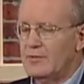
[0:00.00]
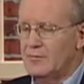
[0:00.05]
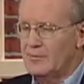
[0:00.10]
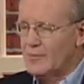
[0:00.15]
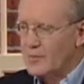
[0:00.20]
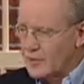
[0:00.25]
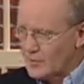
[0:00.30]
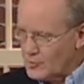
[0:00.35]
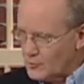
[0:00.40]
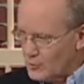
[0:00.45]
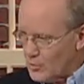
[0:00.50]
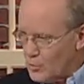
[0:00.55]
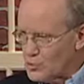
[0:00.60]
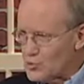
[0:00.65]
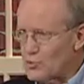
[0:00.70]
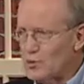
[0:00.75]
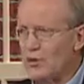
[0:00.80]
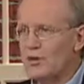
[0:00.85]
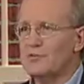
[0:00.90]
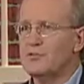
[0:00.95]

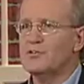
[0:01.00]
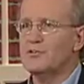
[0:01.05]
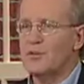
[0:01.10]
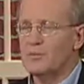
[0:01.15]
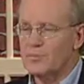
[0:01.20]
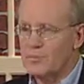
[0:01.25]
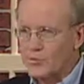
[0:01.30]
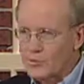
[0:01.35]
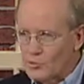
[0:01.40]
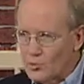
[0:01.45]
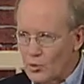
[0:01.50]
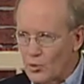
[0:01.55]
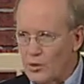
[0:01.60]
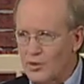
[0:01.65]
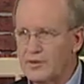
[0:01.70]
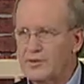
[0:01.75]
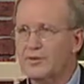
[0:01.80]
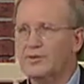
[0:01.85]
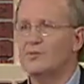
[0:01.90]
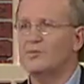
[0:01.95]
Exposure of some
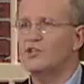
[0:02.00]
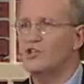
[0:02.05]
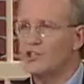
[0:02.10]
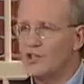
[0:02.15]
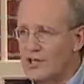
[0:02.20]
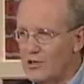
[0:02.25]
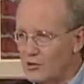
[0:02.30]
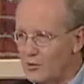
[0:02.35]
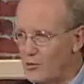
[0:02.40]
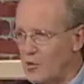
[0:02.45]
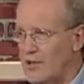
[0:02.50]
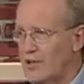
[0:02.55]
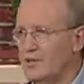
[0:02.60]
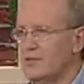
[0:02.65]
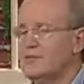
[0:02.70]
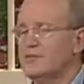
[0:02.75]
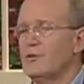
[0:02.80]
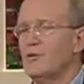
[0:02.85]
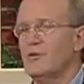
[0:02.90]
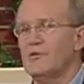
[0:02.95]
sort
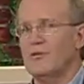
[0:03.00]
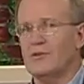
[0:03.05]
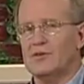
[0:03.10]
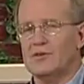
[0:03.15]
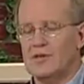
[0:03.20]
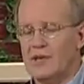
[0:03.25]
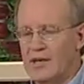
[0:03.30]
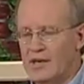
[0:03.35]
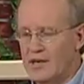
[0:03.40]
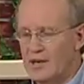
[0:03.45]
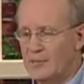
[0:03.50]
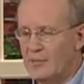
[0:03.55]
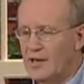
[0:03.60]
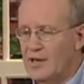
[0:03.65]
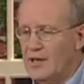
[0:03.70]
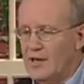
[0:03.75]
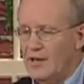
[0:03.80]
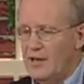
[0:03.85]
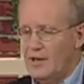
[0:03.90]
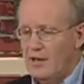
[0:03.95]
generates, over time,
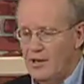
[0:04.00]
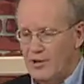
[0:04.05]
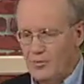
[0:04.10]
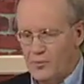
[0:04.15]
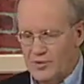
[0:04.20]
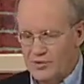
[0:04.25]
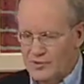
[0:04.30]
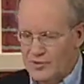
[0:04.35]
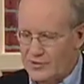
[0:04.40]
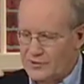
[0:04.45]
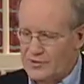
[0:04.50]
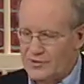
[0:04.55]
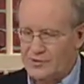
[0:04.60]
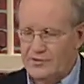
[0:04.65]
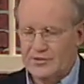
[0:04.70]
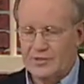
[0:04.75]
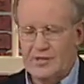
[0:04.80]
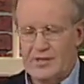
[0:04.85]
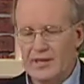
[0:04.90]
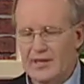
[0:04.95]

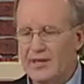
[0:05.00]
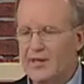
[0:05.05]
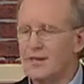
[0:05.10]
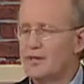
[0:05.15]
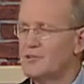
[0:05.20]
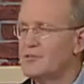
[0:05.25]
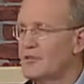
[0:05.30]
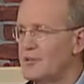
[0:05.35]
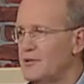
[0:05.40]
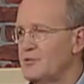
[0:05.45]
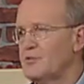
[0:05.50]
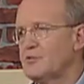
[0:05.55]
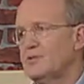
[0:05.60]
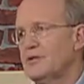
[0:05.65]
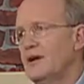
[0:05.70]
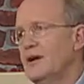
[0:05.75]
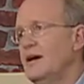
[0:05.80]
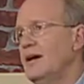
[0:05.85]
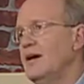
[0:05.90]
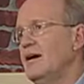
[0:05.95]
resistance. In a sense,
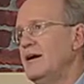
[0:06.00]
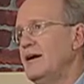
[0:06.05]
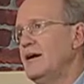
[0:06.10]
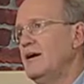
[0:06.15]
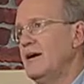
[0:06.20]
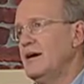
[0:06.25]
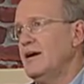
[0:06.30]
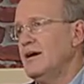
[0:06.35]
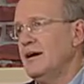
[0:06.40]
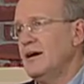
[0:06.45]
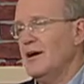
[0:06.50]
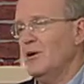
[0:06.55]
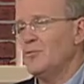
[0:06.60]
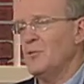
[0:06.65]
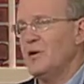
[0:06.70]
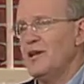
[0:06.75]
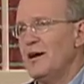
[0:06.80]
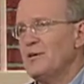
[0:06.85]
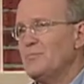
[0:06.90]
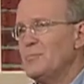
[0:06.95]
again,
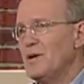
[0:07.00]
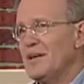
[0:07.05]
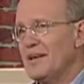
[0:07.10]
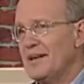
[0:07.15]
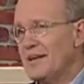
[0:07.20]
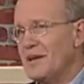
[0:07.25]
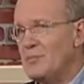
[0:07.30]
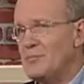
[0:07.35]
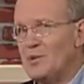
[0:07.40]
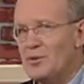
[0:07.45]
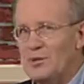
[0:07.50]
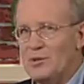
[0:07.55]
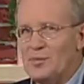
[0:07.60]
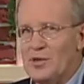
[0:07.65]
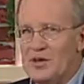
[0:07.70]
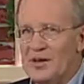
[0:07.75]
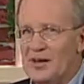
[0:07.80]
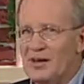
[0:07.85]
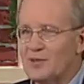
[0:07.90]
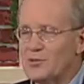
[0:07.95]
without being an
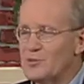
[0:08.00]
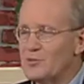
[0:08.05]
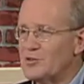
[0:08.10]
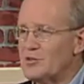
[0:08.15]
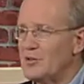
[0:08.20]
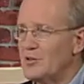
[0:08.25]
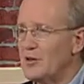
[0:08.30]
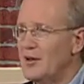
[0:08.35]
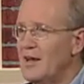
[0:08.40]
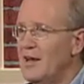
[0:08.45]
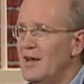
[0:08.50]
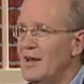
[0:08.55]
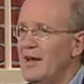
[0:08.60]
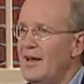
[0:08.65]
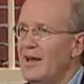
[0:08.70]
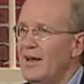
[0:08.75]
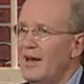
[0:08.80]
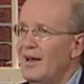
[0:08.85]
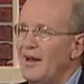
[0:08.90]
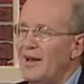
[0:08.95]
epidemiologist here,
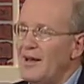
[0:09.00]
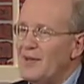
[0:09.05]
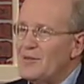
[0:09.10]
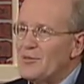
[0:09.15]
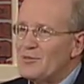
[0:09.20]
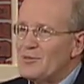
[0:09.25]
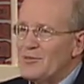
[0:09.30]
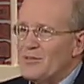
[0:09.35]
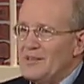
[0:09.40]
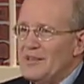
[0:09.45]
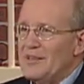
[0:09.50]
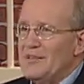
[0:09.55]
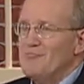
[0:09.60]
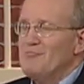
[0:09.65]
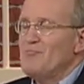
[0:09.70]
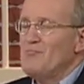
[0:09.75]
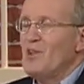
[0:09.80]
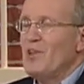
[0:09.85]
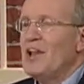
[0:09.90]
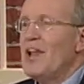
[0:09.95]
the
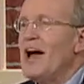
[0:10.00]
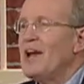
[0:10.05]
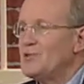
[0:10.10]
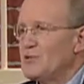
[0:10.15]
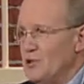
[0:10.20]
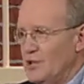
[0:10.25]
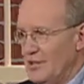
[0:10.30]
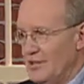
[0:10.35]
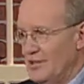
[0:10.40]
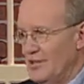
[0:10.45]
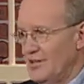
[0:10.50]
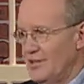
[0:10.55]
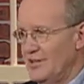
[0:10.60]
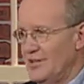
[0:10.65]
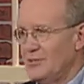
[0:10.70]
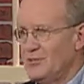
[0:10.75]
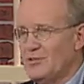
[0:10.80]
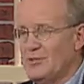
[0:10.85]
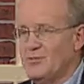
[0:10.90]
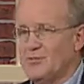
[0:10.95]
logic, it
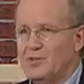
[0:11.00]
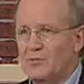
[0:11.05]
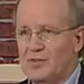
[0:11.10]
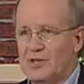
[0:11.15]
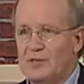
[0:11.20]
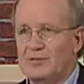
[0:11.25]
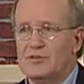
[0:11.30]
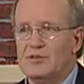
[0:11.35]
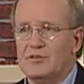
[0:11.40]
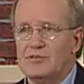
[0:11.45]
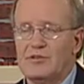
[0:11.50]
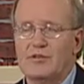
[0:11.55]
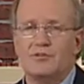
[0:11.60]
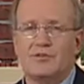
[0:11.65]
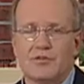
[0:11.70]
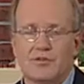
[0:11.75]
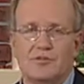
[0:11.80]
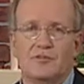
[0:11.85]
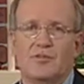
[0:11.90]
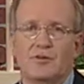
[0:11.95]
seems to me, is
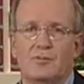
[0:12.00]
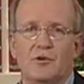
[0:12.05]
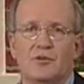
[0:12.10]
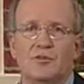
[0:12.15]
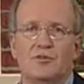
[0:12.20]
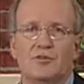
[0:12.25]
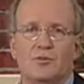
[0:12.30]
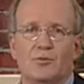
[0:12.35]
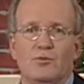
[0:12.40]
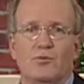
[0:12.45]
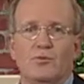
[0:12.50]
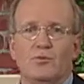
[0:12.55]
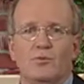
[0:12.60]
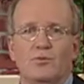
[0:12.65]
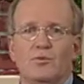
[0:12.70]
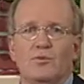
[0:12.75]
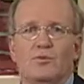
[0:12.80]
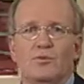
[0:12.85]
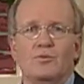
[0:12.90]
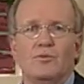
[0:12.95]
essentially similar
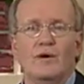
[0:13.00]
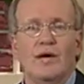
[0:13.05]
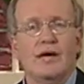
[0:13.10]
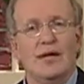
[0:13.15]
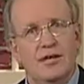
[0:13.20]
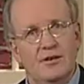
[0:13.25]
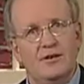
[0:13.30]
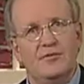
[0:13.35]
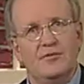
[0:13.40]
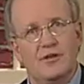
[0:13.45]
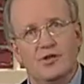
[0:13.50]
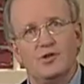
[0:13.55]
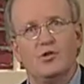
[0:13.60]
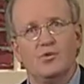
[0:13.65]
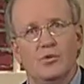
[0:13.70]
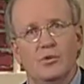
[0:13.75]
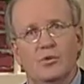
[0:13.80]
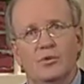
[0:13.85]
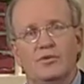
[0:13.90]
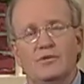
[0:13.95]
to an
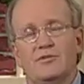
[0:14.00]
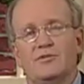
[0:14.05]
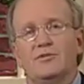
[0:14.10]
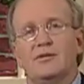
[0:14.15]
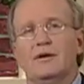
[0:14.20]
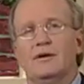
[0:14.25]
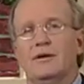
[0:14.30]
individual's